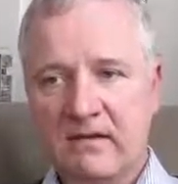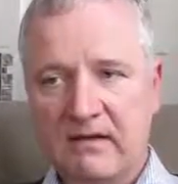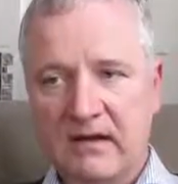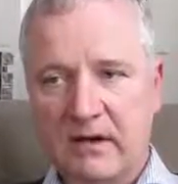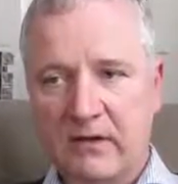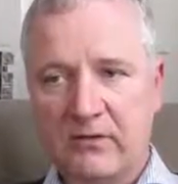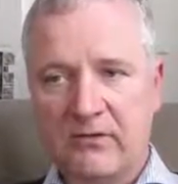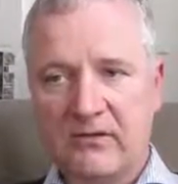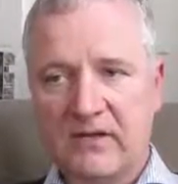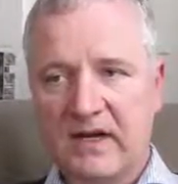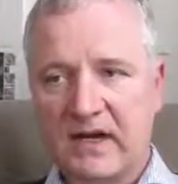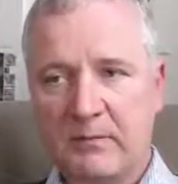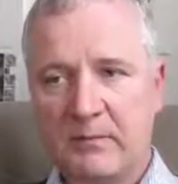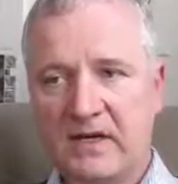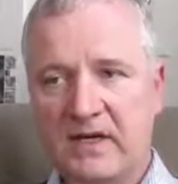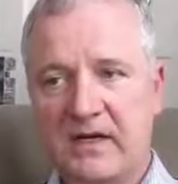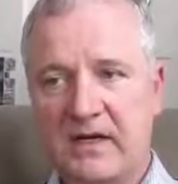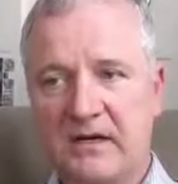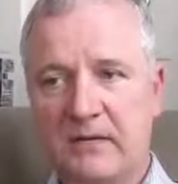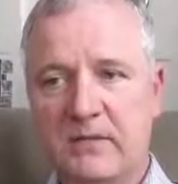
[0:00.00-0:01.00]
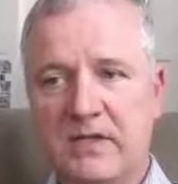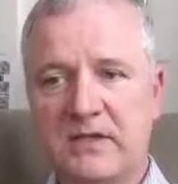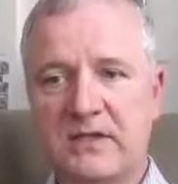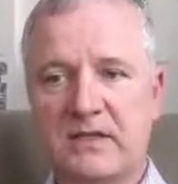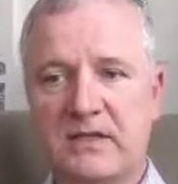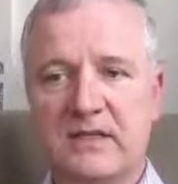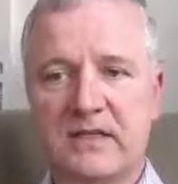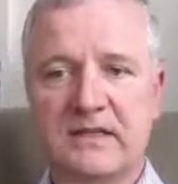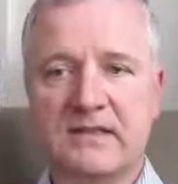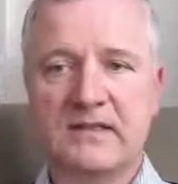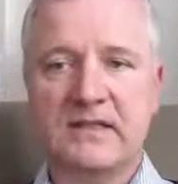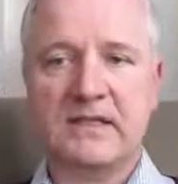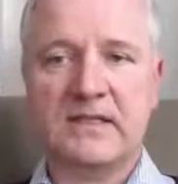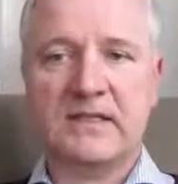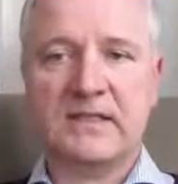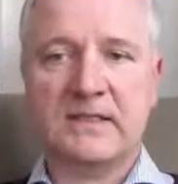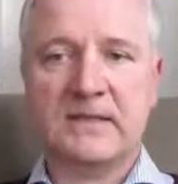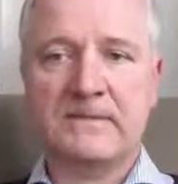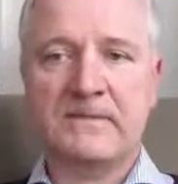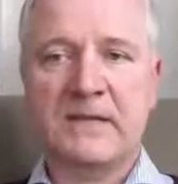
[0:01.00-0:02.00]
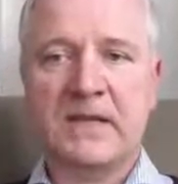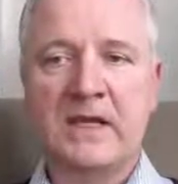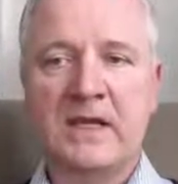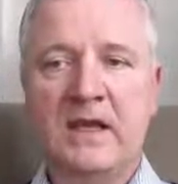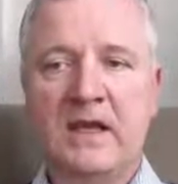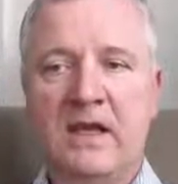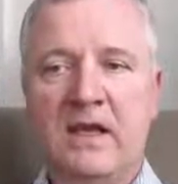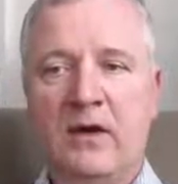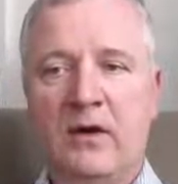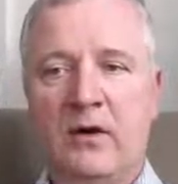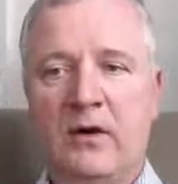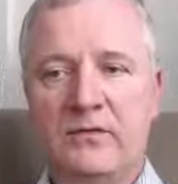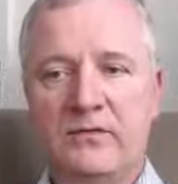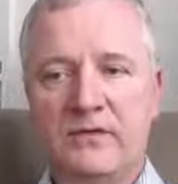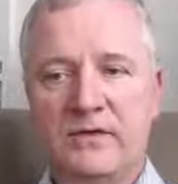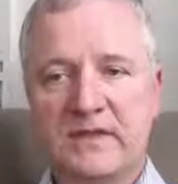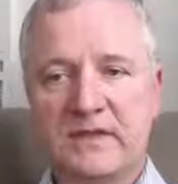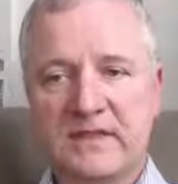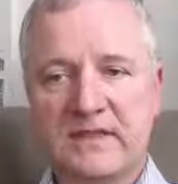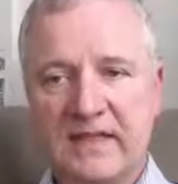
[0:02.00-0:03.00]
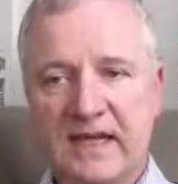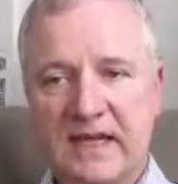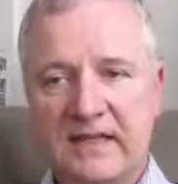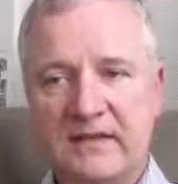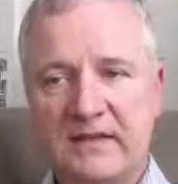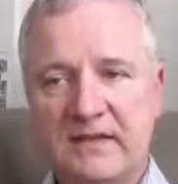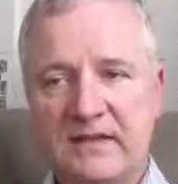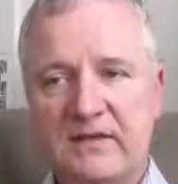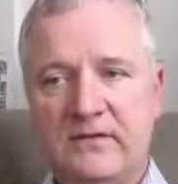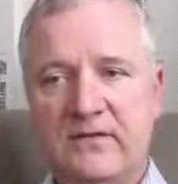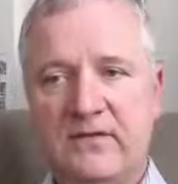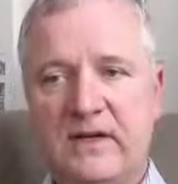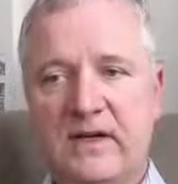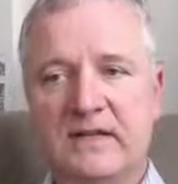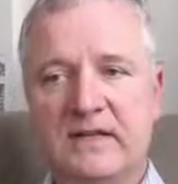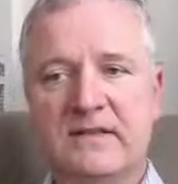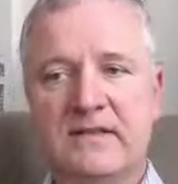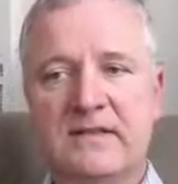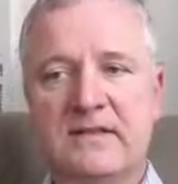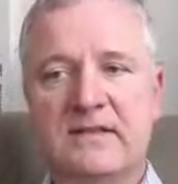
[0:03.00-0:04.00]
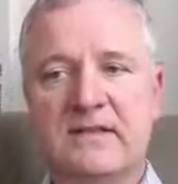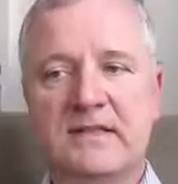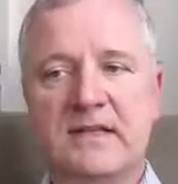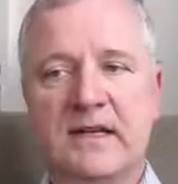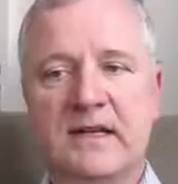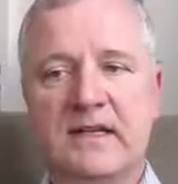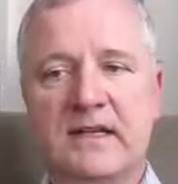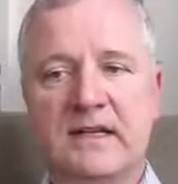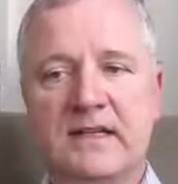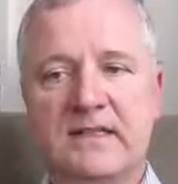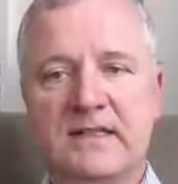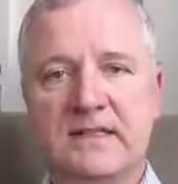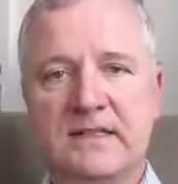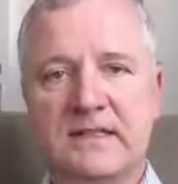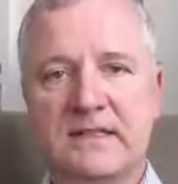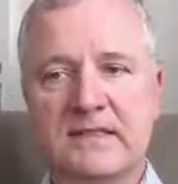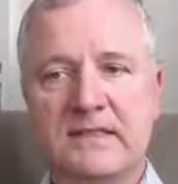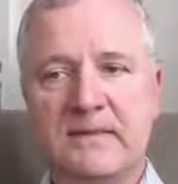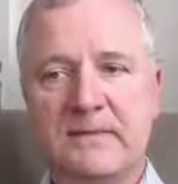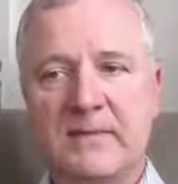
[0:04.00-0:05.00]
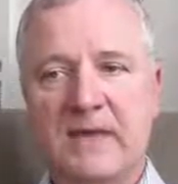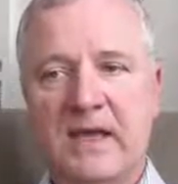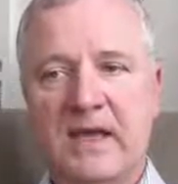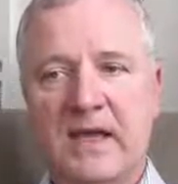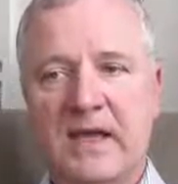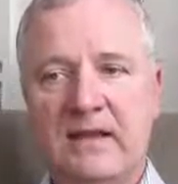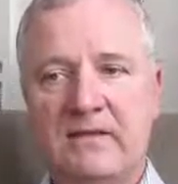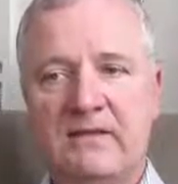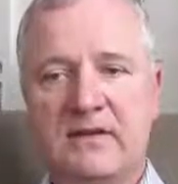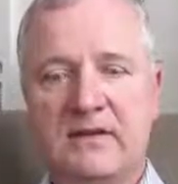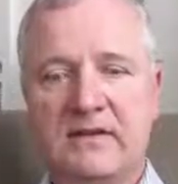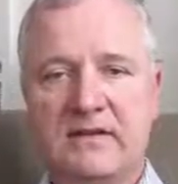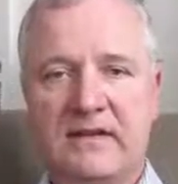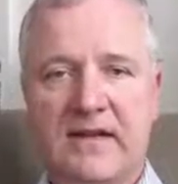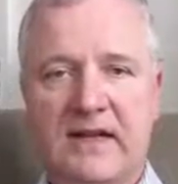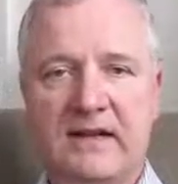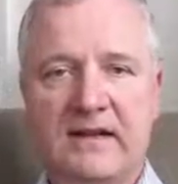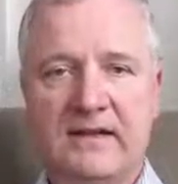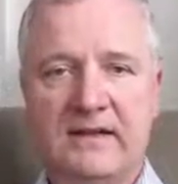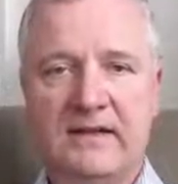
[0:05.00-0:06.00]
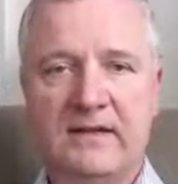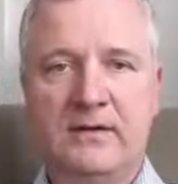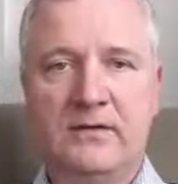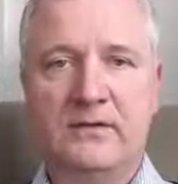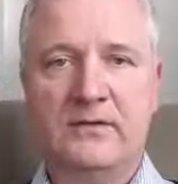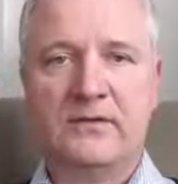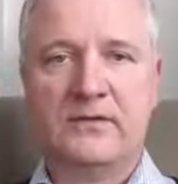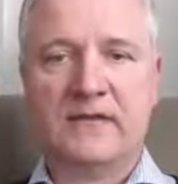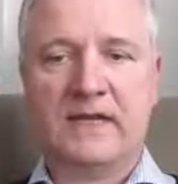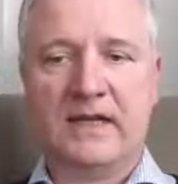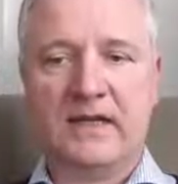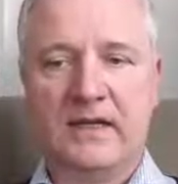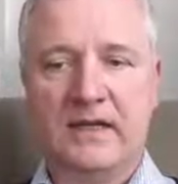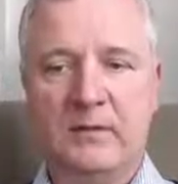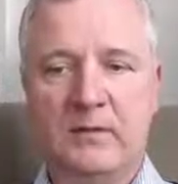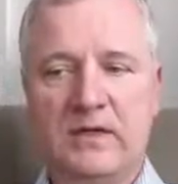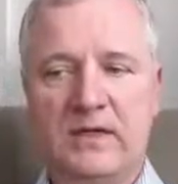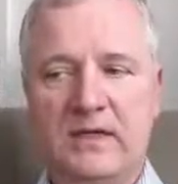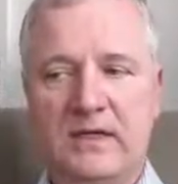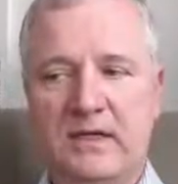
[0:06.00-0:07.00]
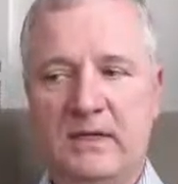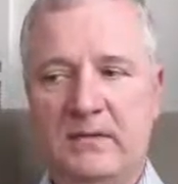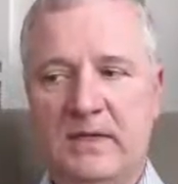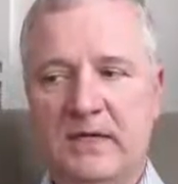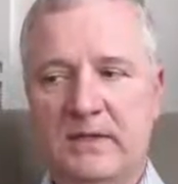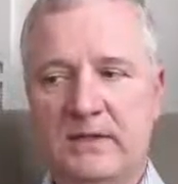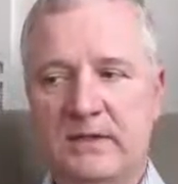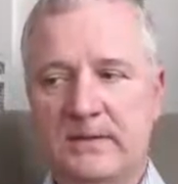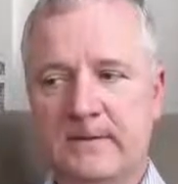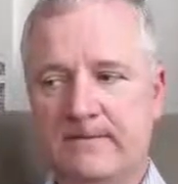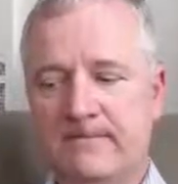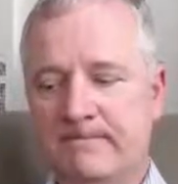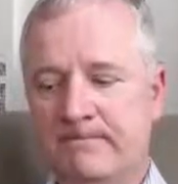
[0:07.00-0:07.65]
of grammar and machine translation, of signer differences analysis, and retargeting of sign language animation.